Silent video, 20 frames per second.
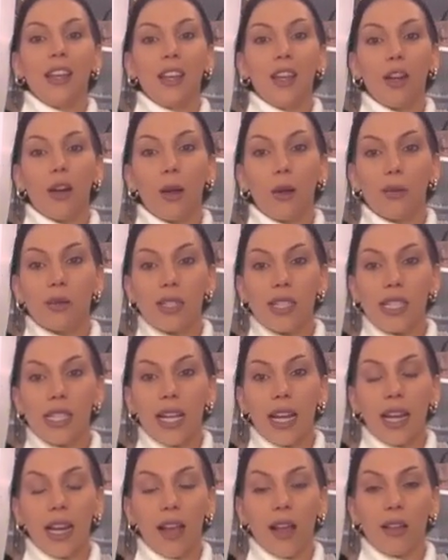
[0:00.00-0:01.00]
you know,
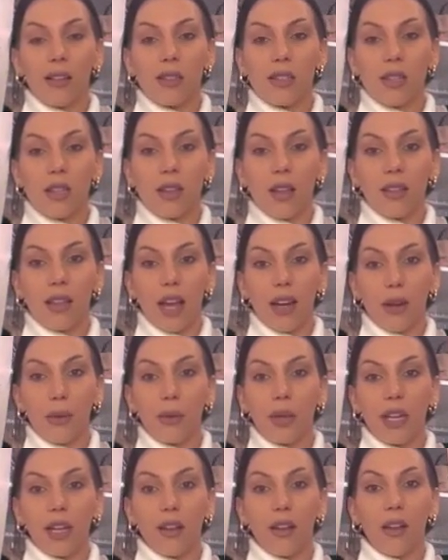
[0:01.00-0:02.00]
skinny
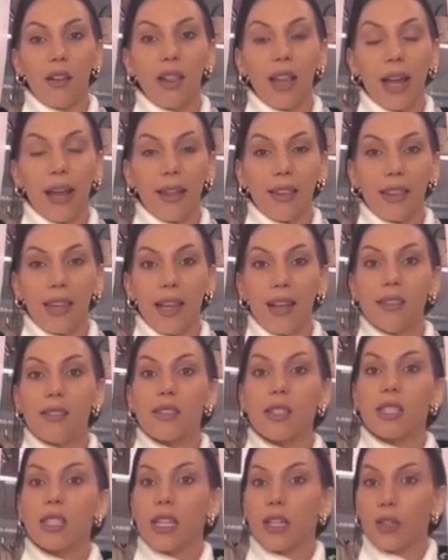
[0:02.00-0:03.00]
stiletto heel like
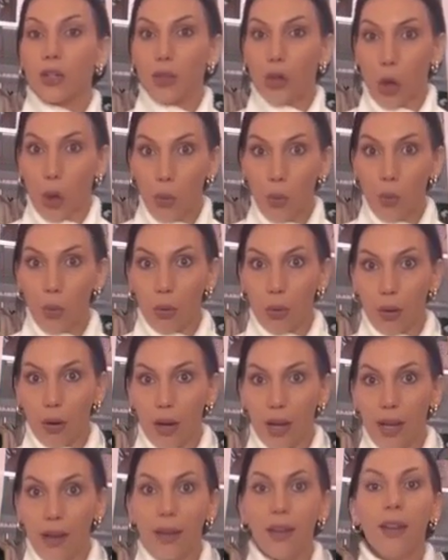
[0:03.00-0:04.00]
this, then don't
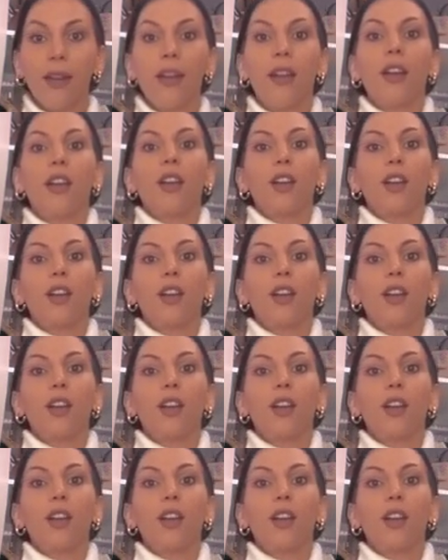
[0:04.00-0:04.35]
worry.